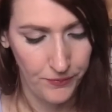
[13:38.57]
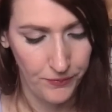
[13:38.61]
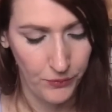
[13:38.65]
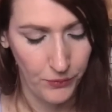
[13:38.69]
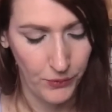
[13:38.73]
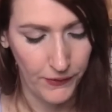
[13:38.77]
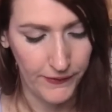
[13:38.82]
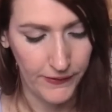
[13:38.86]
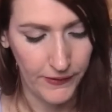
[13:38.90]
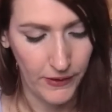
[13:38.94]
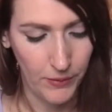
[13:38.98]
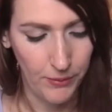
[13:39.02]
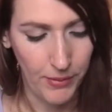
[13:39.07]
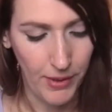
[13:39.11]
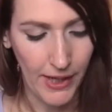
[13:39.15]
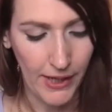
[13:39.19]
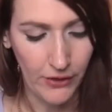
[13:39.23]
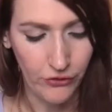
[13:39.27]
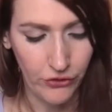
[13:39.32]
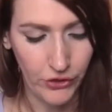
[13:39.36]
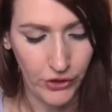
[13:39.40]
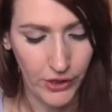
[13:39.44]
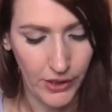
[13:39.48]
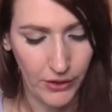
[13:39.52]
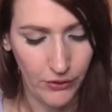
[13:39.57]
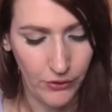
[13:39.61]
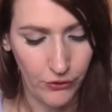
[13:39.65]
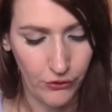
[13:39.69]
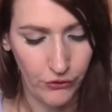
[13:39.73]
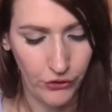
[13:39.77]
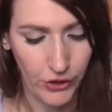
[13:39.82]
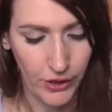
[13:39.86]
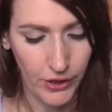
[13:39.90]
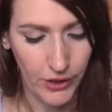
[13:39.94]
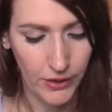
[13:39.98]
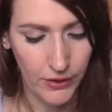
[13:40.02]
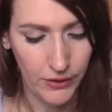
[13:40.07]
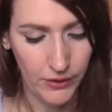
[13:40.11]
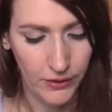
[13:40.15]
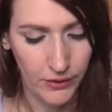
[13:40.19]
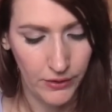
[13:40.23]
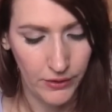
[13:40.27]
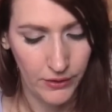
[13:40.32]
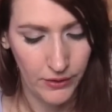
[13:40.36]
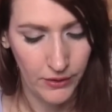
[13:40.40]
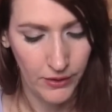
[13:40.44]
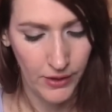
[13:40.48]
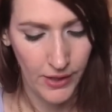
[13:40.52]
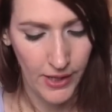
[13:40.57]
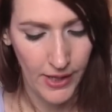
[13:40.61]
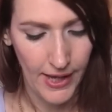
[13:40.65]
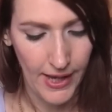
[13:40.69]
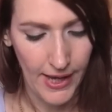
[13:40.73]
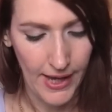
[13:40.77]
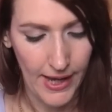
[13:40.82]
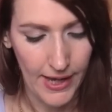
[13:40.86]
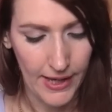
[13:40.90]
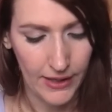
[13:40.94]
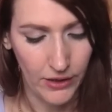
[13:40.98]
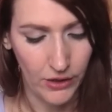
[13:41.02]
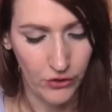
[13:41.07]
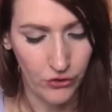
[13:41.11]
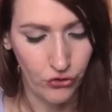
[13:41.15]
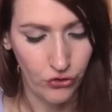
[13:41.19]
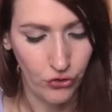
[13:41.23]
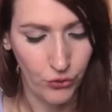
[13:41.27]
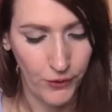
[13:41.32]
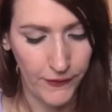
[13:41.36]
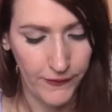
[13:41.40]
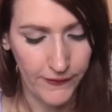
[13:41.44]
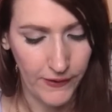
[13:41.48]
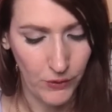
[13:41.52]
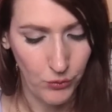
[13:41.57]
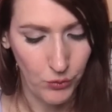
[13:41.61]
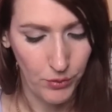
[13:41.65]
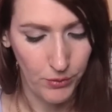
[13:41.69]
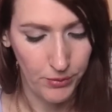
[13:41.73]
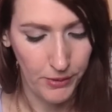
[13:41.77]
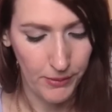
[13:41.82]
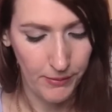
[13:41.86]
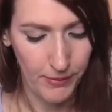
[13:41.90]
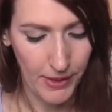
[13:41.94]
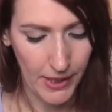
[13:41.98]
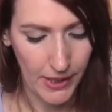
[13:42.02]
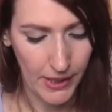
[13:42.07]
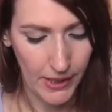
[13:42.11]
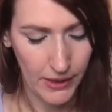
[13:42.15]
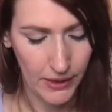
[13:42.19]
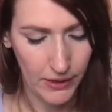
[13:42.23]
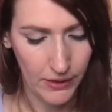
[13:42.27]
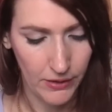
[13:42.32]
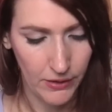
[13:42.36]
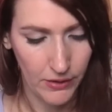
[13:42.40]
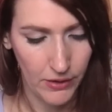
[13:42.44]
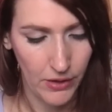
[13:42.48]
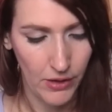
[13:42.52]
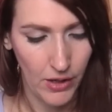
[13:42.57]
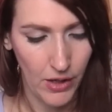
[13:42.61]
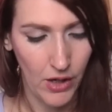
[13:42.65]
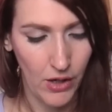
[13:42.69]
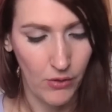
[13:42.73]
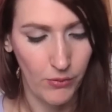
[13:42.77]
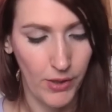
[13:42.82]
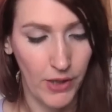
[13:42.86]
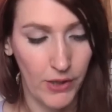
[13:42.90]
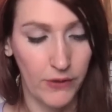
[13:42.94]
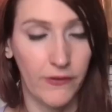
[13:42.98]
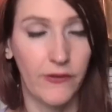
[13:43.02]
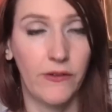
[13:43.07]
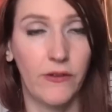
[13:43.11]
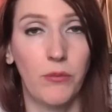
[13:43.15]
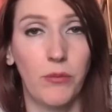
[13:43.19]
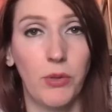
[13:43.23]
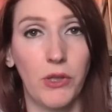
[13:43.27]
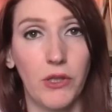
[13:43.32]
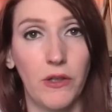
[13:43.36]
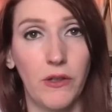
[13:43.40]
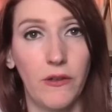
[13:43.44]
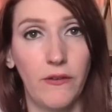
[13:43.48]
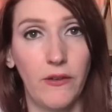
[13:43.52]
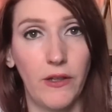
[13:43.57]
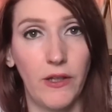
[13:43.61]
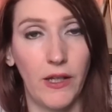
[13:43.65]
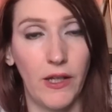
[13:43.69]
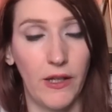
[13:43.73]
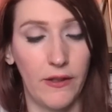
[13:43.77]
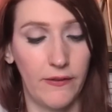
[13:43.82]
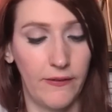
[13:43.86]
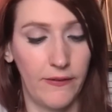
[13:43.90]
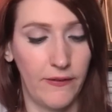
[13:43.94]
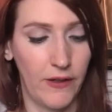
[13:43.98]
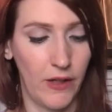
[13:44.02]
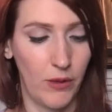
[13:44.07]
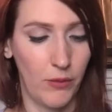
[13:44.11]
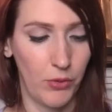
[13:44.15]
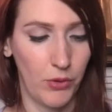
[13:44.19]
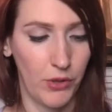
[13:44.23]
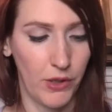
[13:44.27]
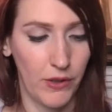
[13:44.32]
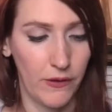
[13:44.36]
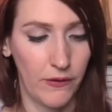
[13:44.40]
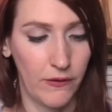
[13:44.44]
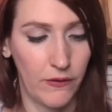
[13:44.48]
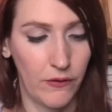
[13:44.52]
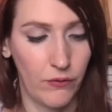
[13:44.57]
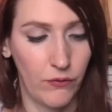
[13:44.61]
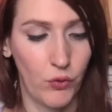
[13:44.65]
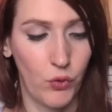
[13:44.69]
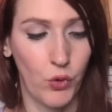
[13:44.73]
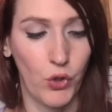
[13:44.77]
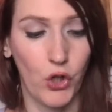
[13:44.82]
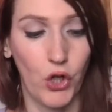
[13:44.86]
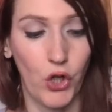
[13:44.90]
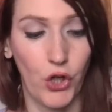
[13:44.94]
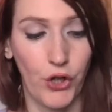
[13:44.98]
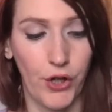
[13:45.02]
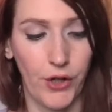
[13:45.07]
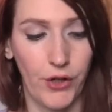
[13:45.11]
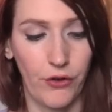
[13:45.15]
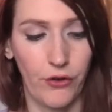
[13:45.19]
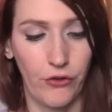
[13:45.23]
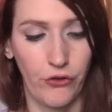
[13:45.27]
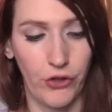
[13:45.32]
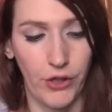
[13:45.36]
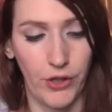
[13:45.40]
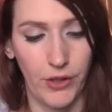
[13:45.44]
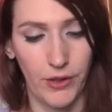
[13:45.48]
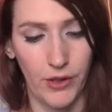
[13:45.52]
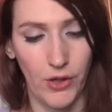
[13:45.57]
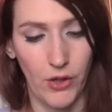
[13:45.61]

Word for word: We see patient energy and a choice that will be made around stability and stableness for card energy.